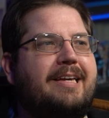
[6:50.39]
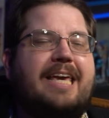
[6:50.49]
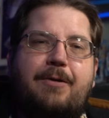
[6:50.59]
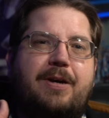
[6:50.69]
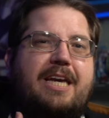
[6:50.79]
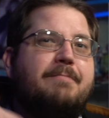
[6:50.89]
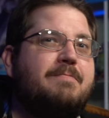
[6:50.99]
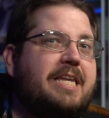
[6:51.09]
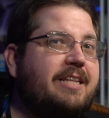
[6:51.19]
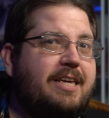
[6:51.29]
Kiwi
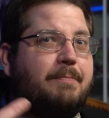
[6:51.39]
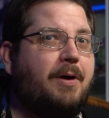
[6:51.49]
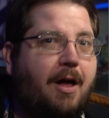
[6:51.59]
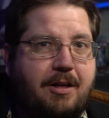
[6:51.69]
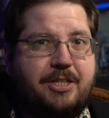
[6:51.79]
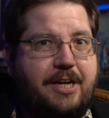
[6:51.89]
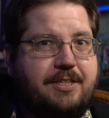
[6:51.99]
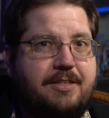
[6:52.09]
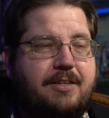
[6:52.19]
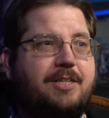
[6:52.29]
immediately apologizes.